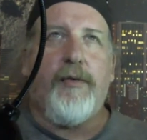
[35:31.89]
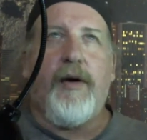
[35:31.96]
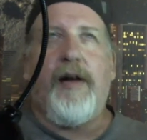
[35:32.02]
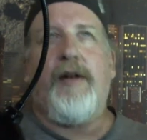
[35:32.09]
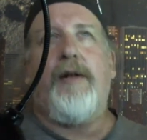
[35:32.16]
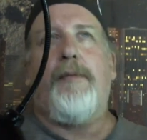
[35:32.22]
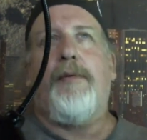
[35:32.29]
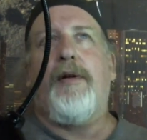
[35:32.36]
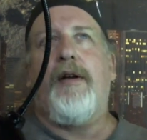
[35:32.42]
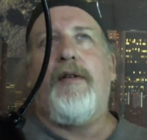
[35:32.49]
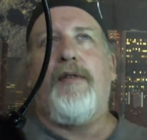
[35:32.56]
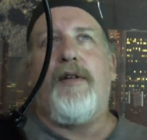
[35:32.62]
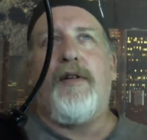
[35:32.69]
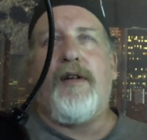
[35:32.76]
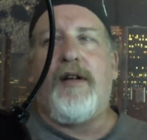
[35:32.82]
Why do you
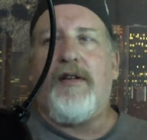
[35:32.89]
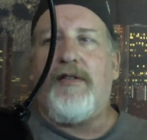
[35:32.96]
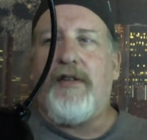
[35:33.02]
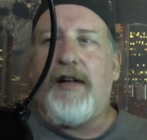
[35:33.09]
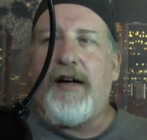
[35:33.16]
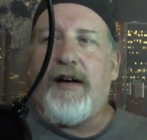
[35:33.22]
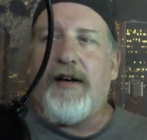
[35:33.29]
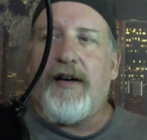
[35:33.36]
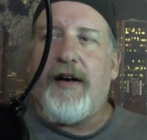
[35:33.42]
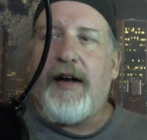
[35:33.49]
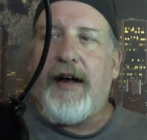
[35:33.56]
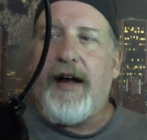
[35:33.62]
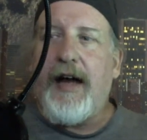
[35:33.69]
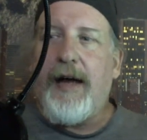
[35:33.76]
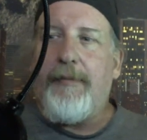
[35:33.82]
believe in things that aren't going to
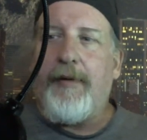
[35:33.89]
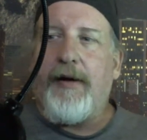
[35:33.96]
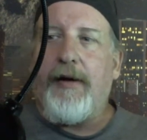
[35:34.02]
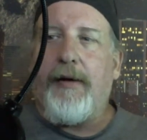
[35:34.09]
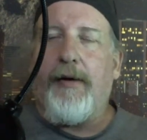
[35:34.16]
happen?